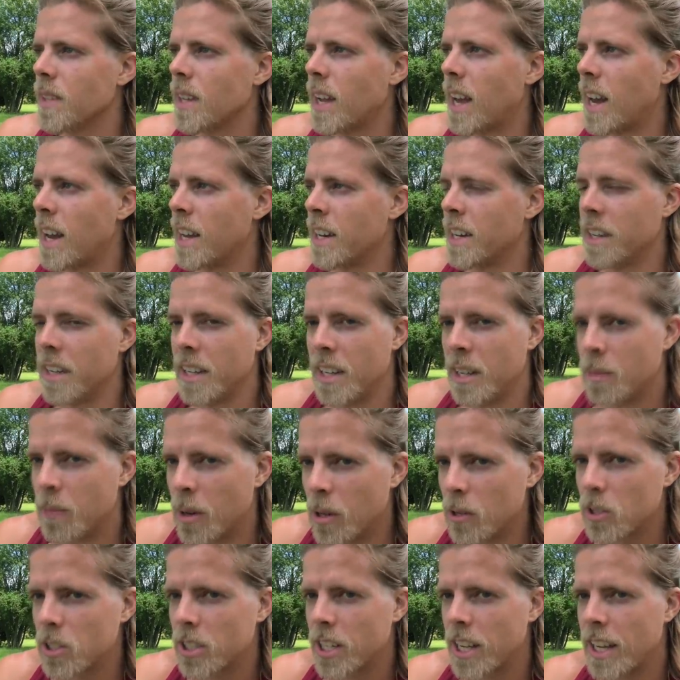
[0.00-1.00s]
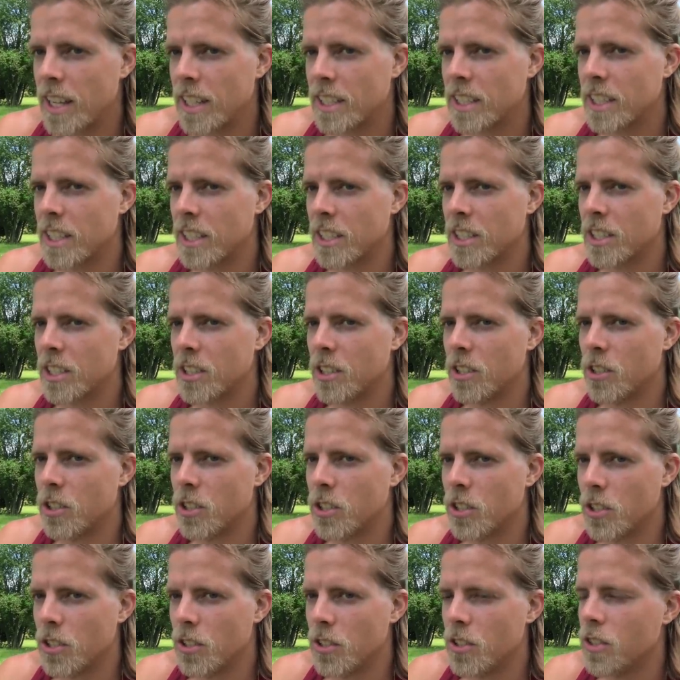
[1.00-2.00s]
And in most cases, you
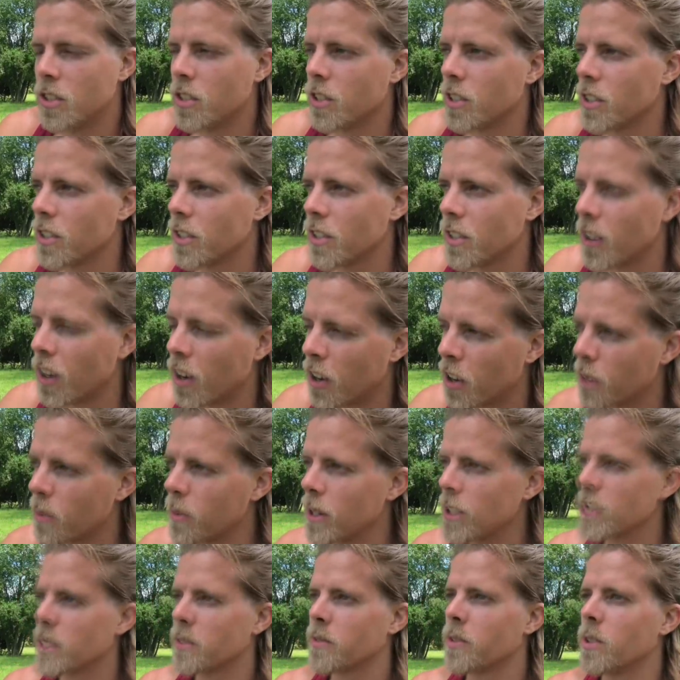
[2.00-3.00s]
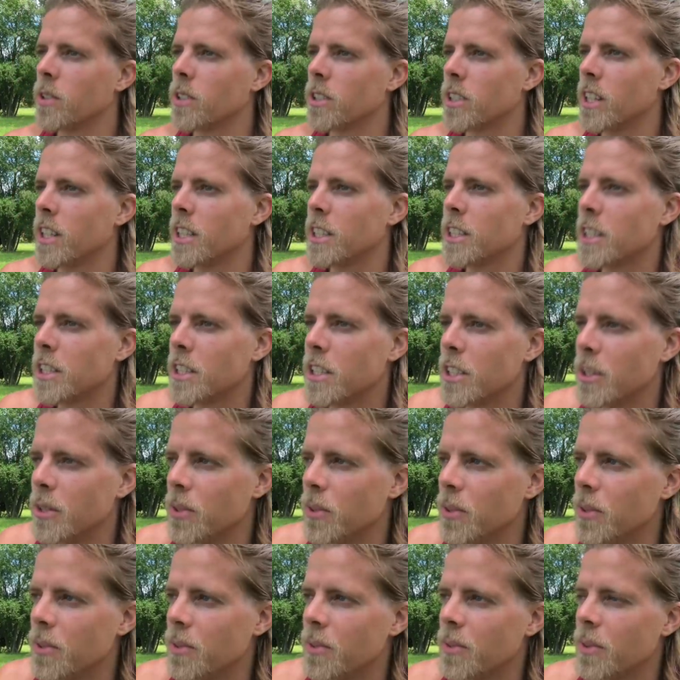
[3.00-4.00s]
should always, of course, listen
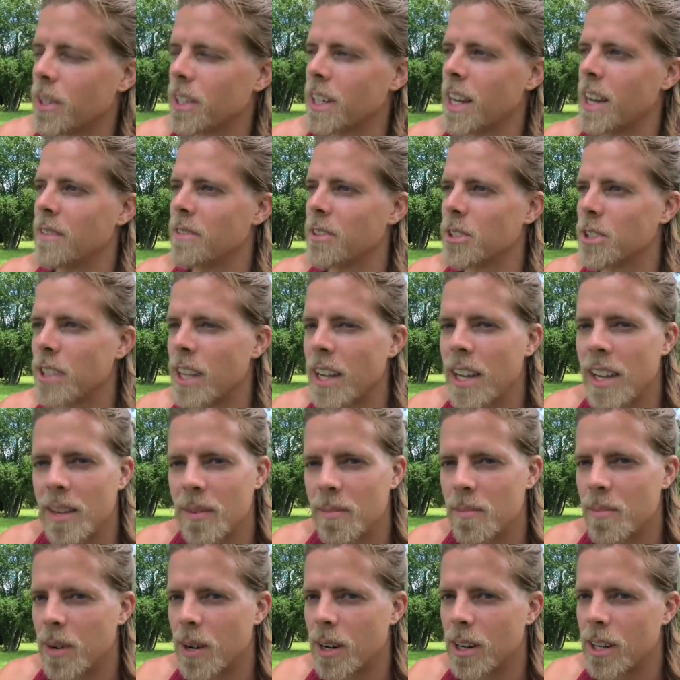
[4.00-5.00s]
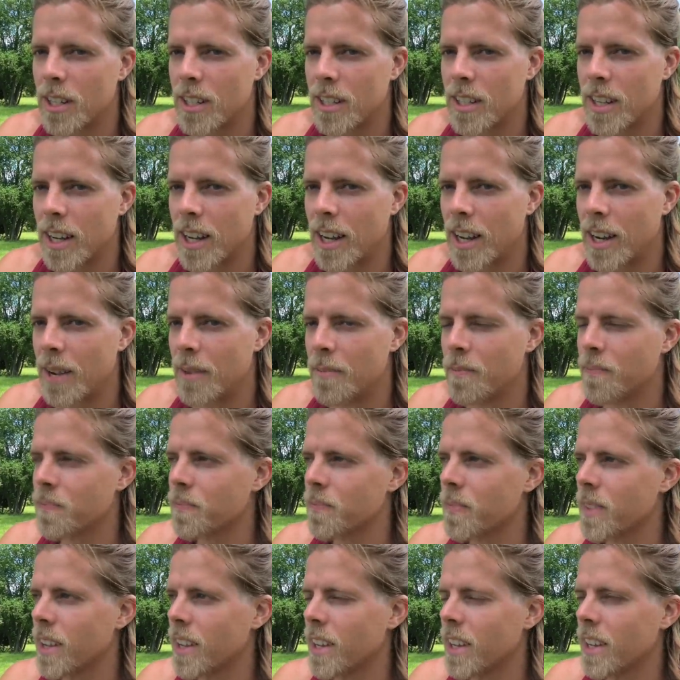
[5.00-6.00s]
to what I have to say, but
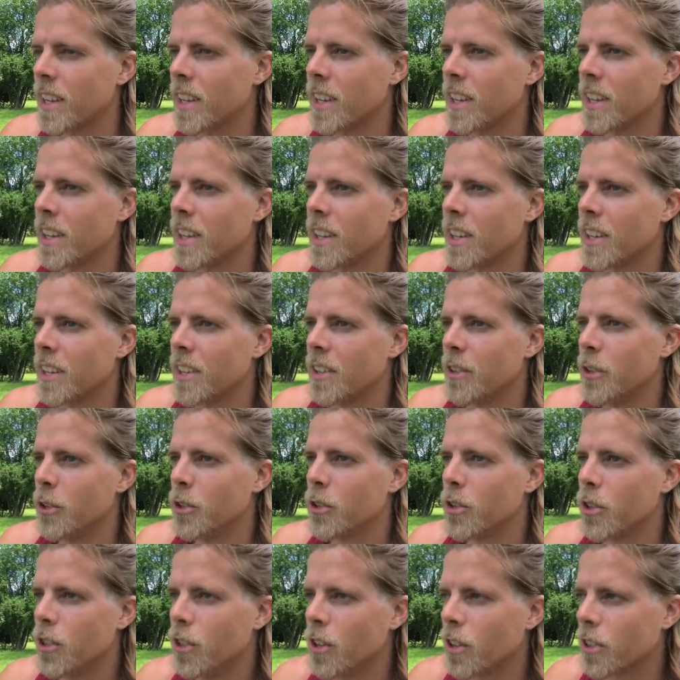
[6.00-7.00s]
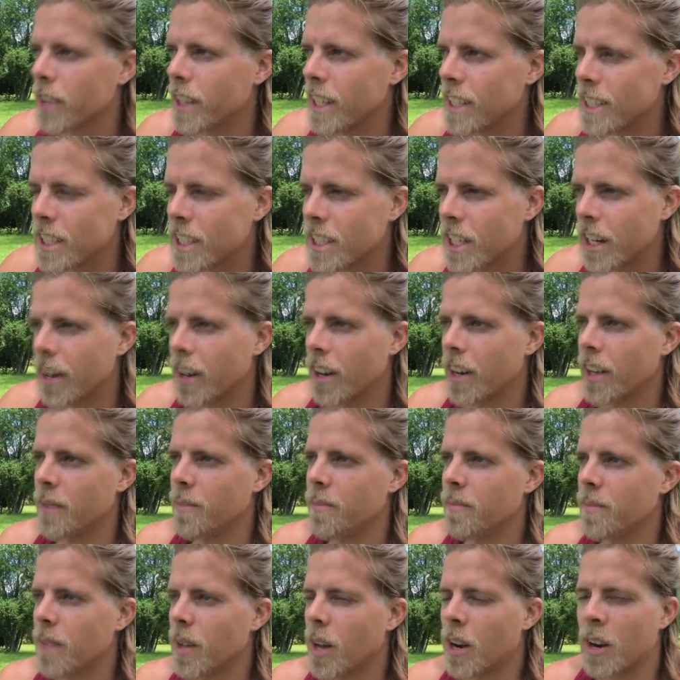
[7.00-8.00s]
you should not
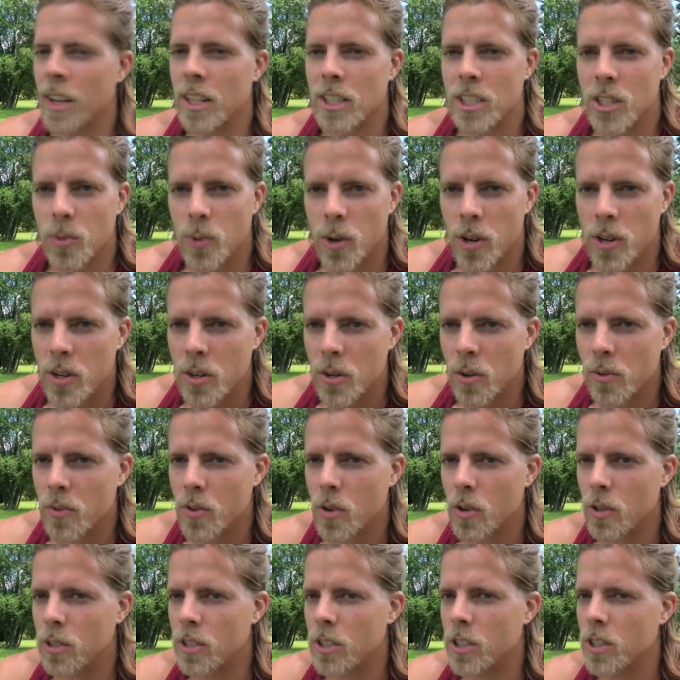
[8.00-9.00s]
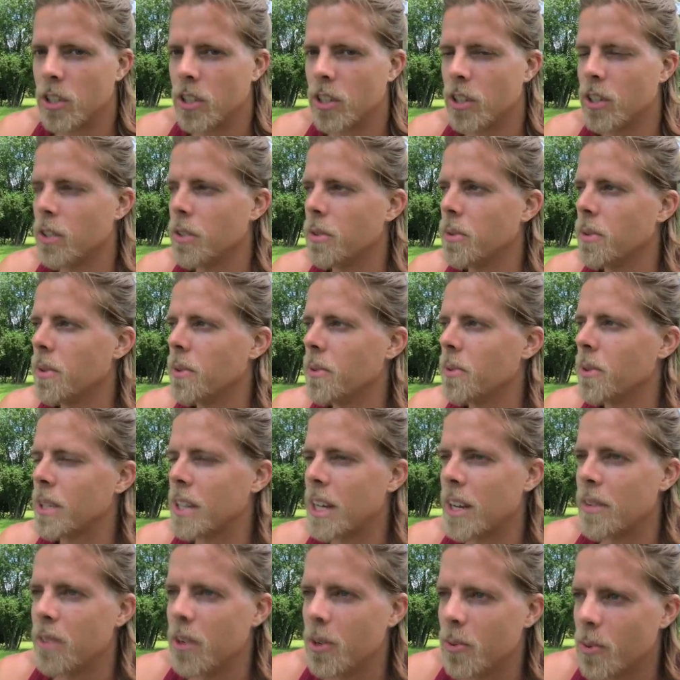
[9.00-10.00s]
necessarily, unless you want to, of course, you can do
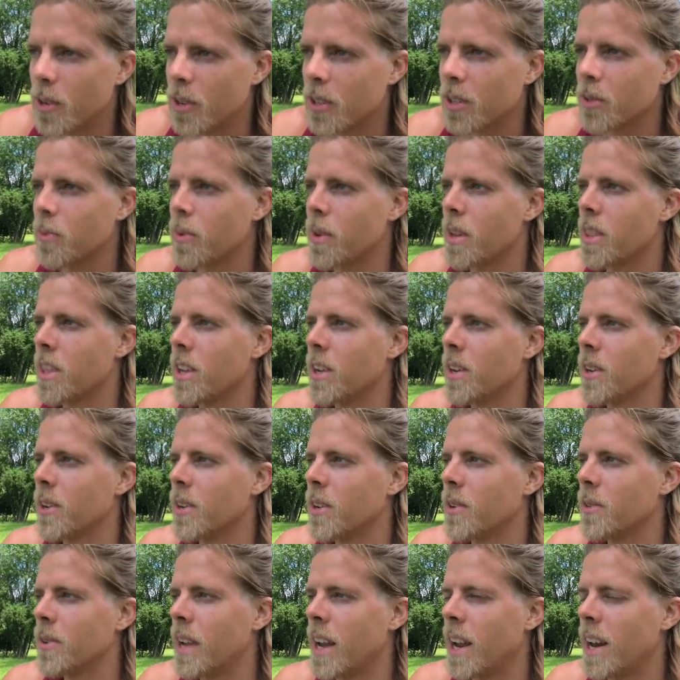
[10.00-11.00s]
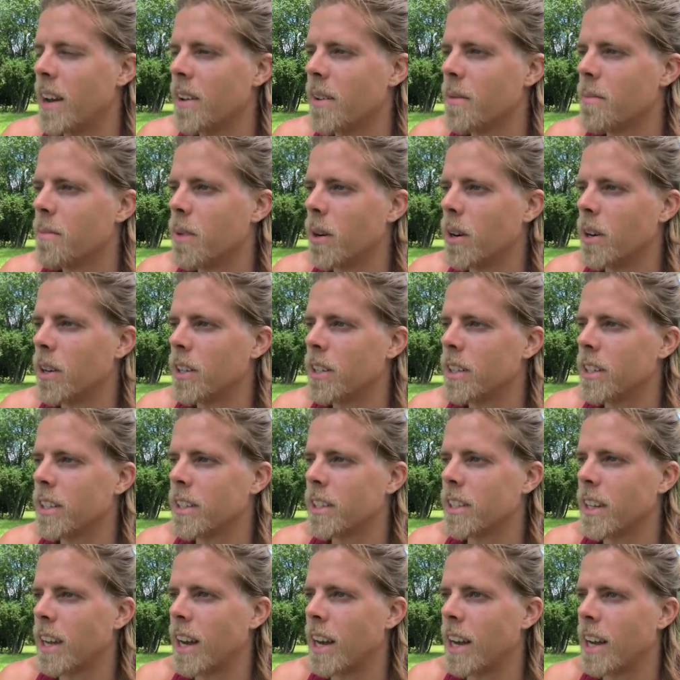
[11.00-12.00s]
whatever you want with your own hair,
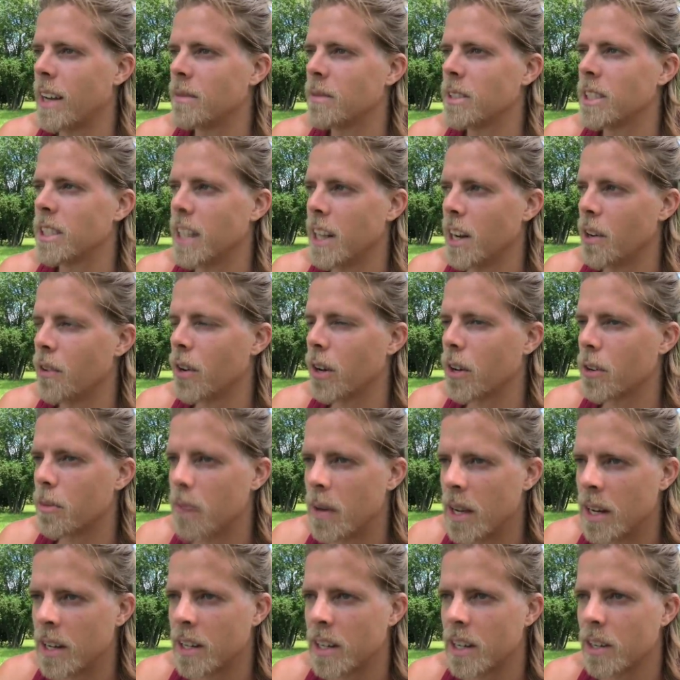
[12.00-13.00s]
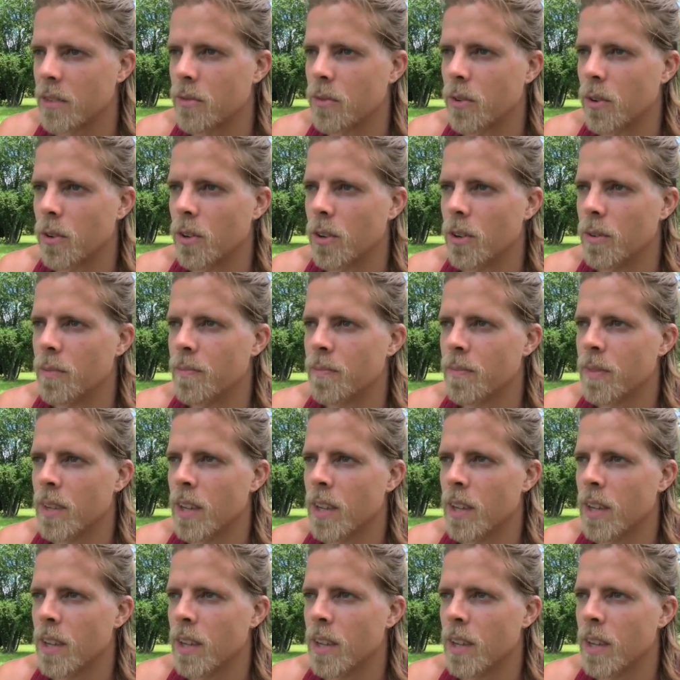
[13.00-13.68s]
but I am still recommending for